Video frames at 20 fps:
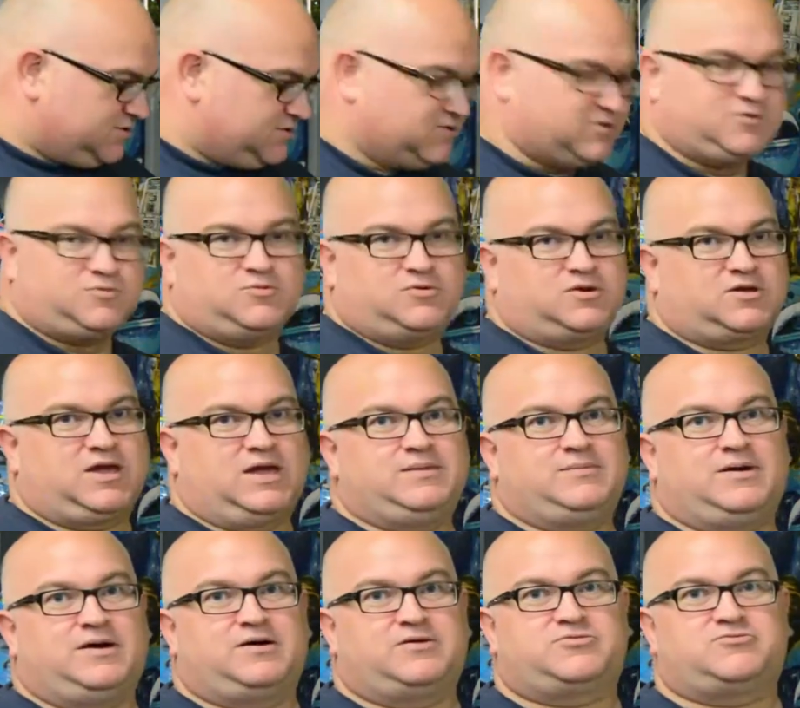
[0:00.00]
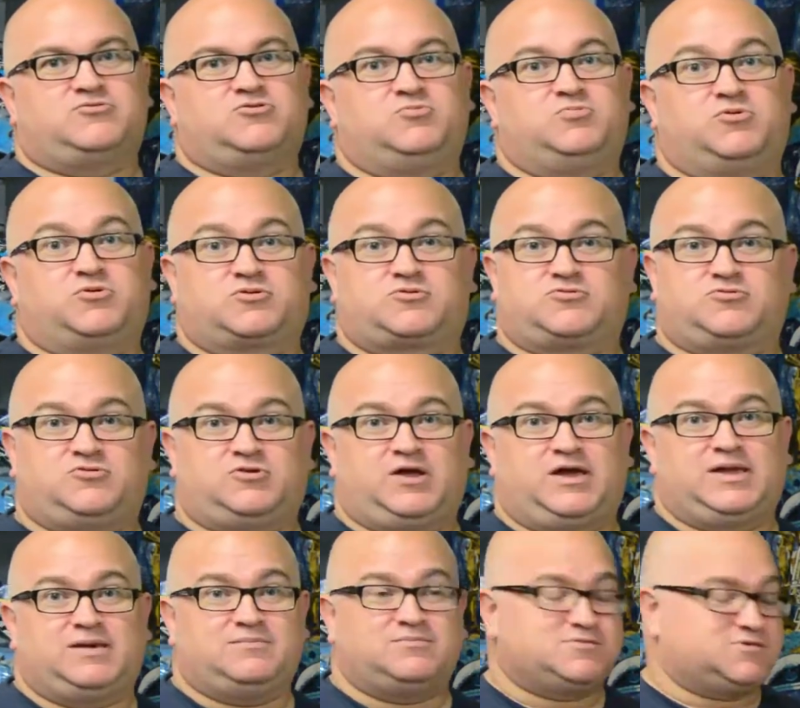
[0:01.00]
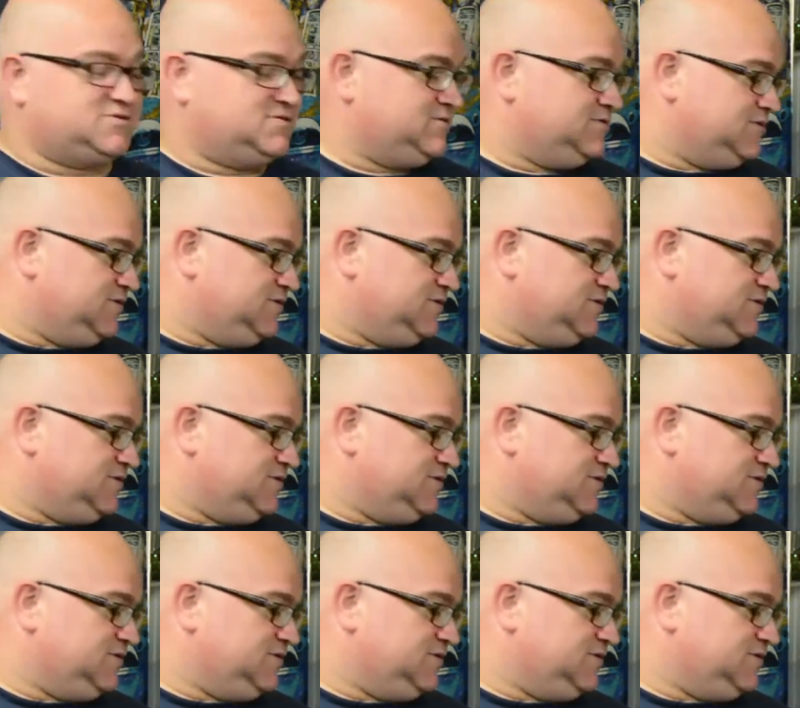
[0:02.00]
that came out through the books, through the names.